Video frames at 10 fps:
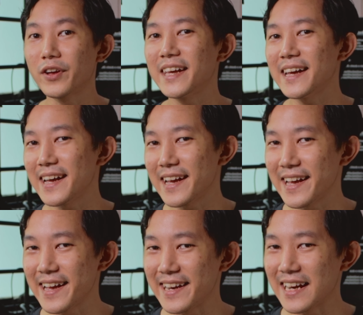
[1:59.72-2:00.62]

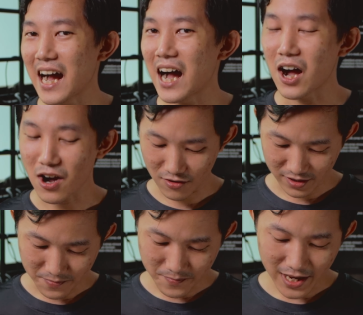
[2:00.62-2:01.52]
Okay, now
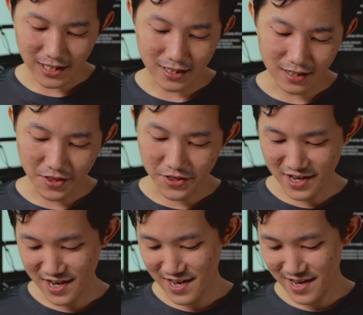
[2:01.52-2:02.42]
the magical
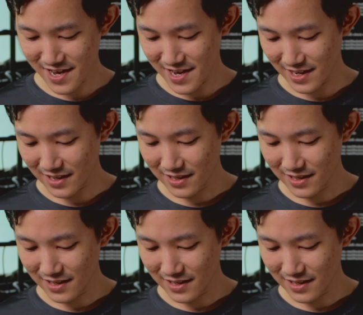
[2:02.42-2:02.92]
thing.